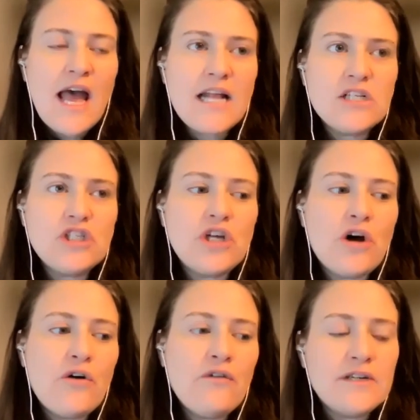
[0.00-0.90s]
And
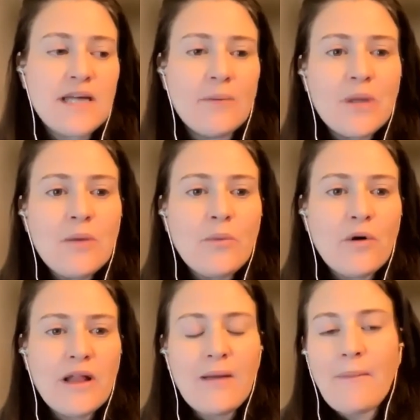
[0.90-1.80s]
so for some
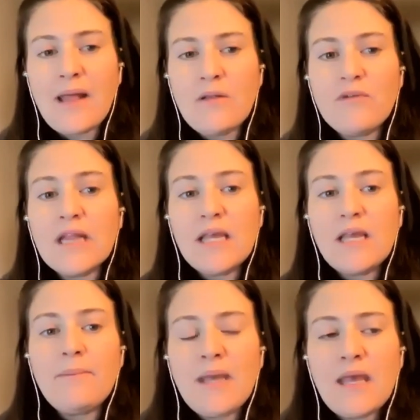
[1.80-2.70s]
people, it might
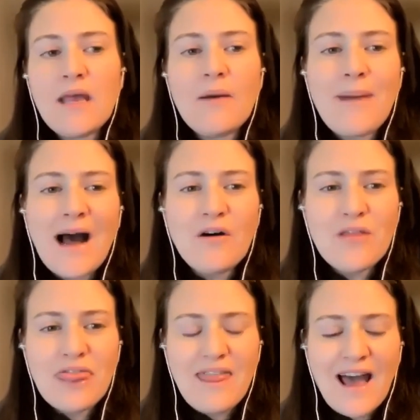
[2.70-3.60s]
really be
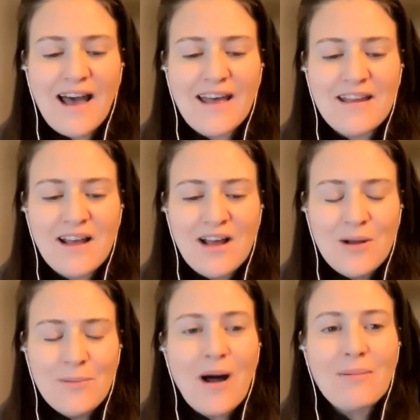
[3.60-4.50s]
about that
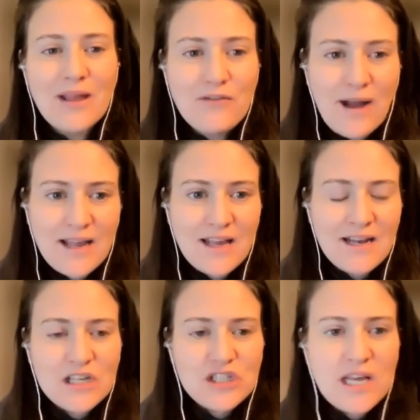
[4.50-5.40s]
public
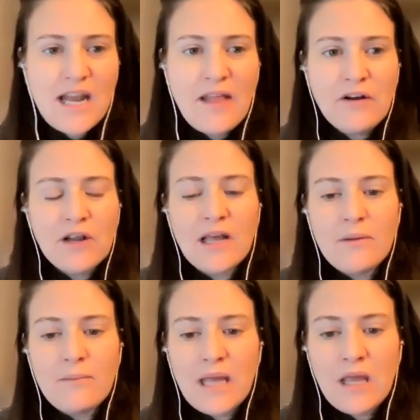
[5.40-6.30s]
recognition, and there
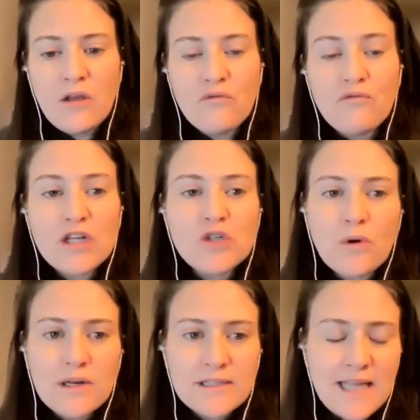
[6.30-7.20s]
can be
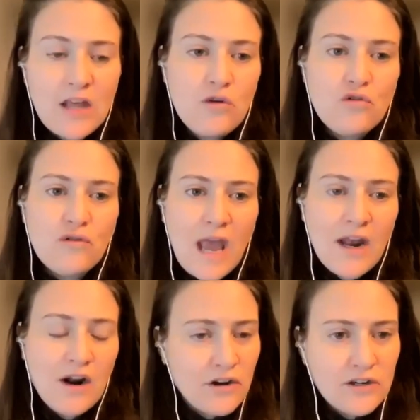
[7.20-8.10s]
rituals that you create
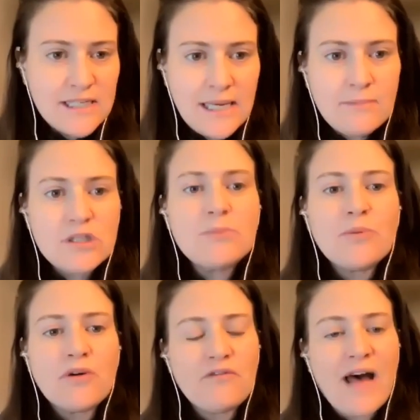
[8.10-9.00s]
on your team to
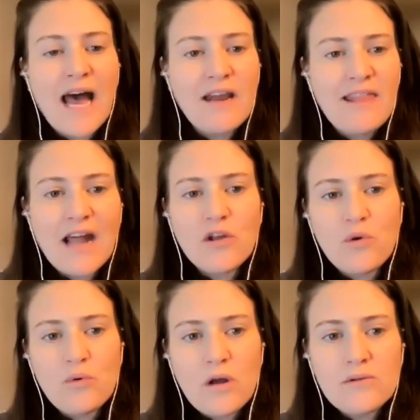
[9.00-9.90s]
provide that
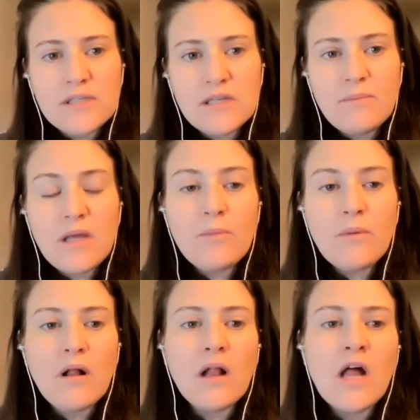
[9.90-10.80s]
kudos to
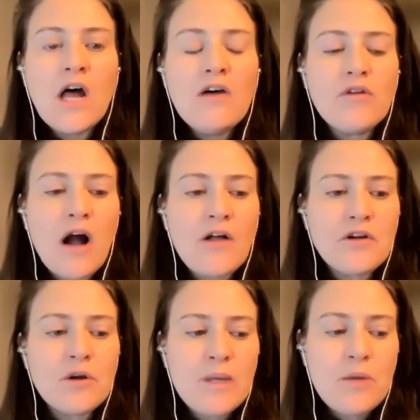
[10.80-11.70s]
people. For
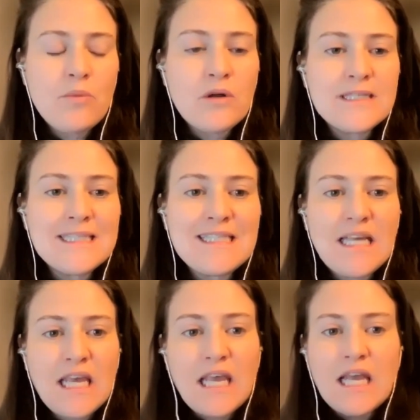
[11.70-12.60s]
other people,
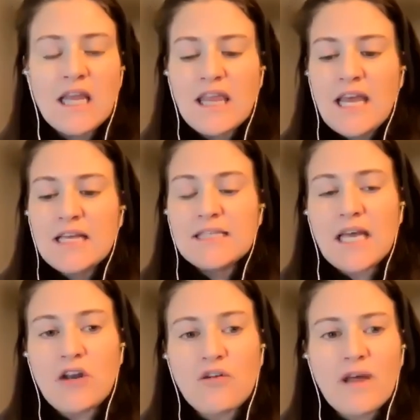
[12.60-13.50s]
seeing things
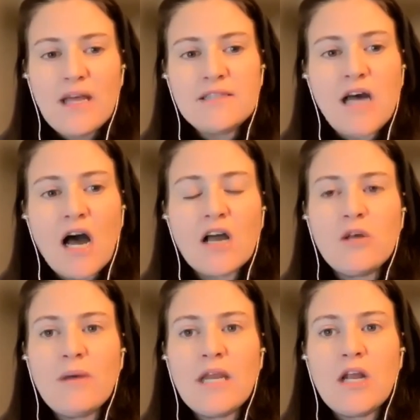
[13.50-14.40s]
in a written
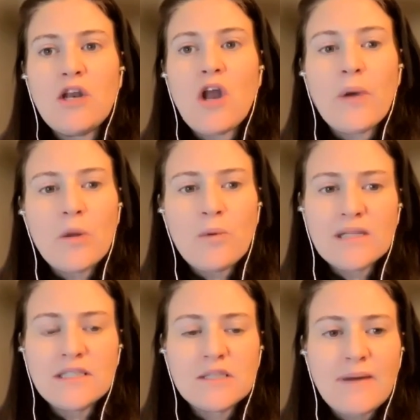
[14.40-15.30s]
document and knowing
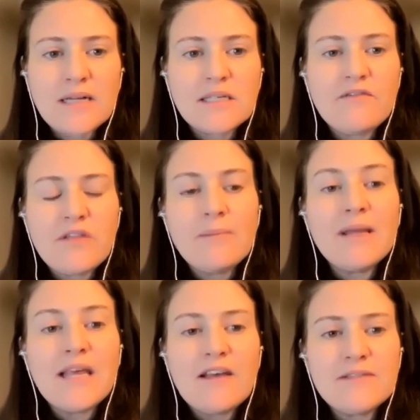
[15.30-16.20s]
what's expected of them
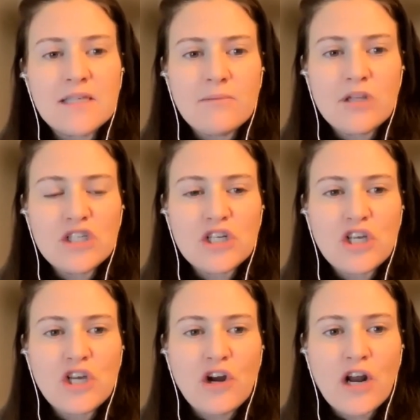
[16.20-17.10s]
gives them the
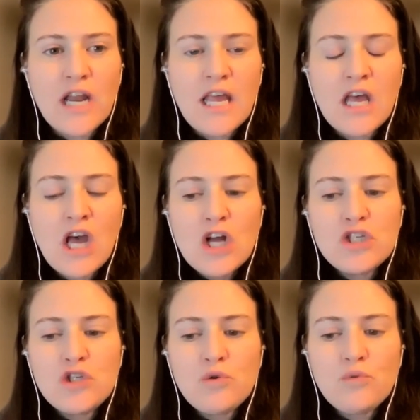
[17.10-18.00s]
security
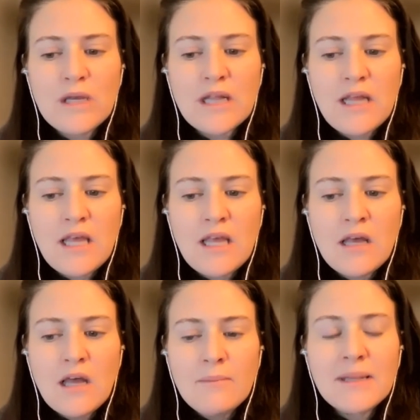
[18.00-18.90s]
to really
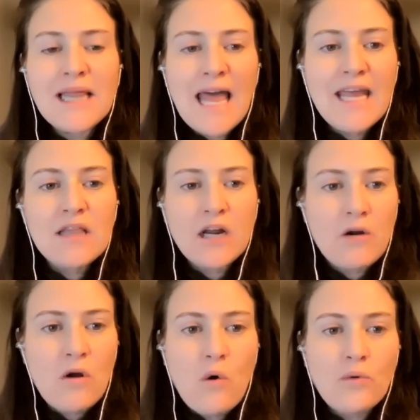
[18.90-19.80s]
play in
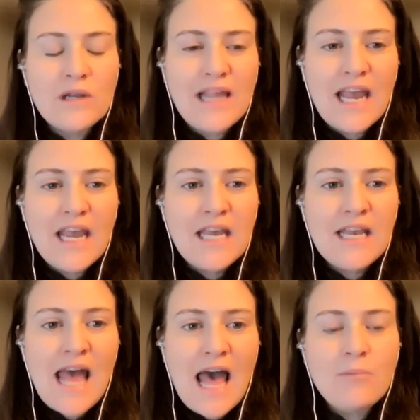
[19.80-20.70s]
their own
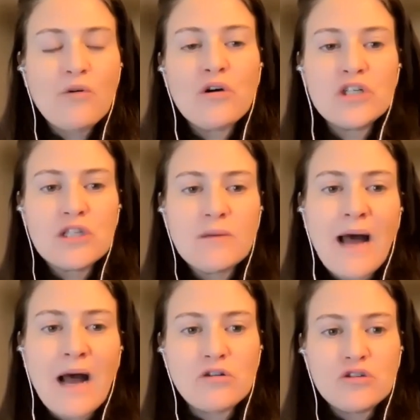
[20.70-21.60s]
lane and push the
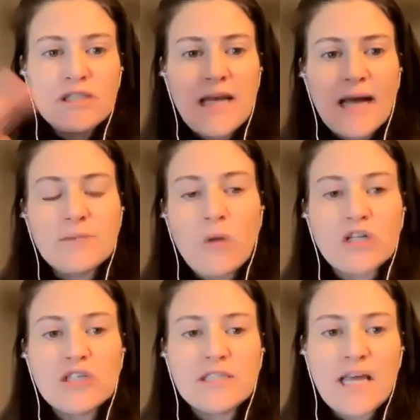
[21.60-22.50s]
boundaries as
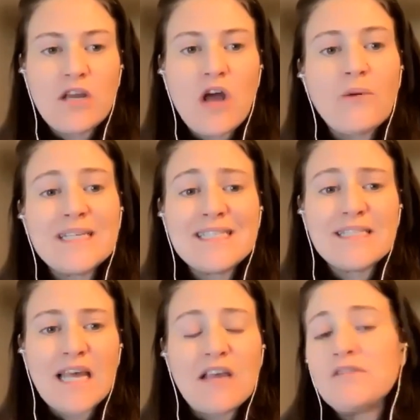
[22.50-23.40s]
much as they know is
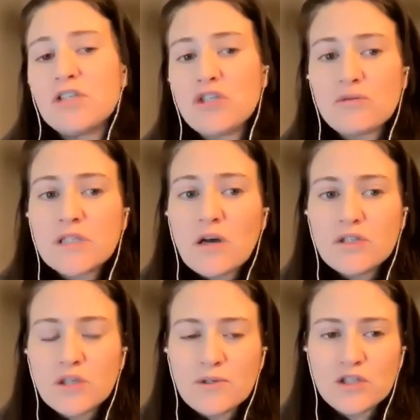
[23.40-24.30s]
safe to do so.
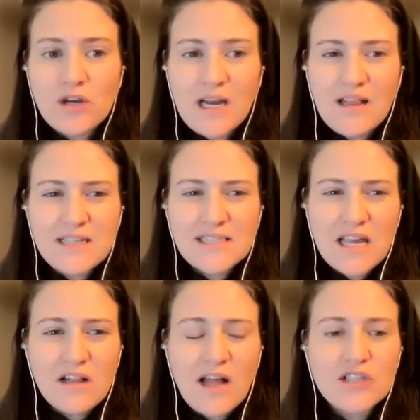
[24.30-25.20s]
So it's creating that
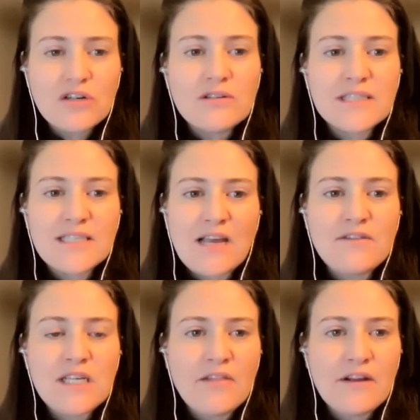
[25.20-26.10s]
psychological
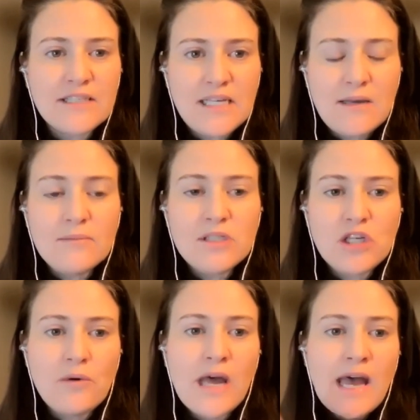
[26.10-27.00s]
safety on their team
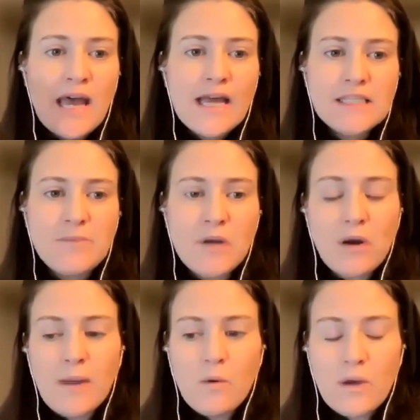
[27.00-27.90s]
to
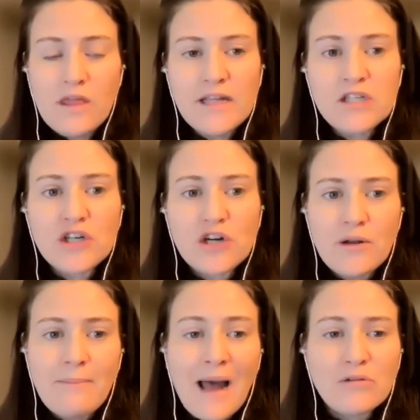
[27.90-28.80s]
experiment within
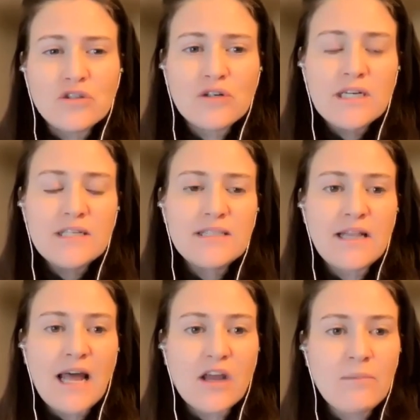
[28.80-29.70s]
certain boundaries.
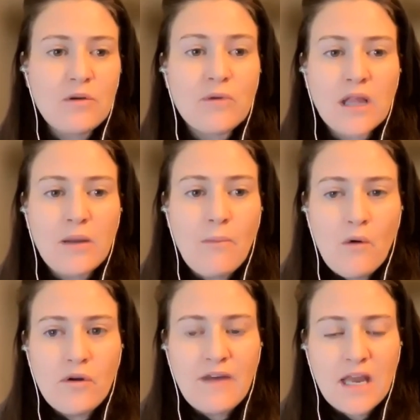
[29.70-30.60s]
And that can be really
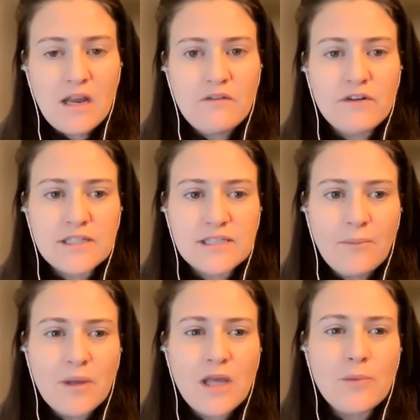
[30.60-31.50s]
motivating for
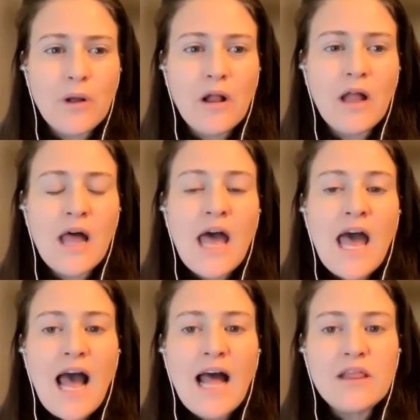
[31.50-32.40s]
some people.
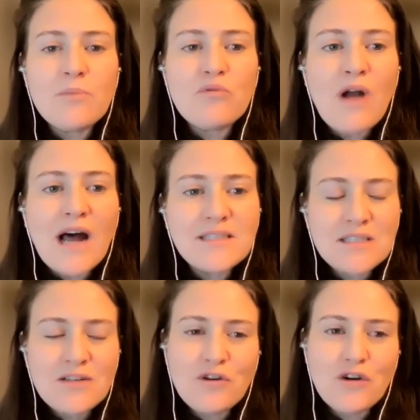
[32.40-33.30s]
And the
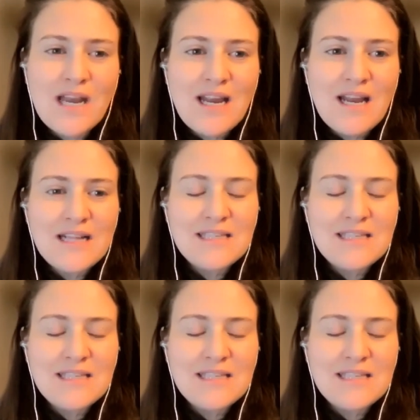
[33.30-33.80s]
process of creating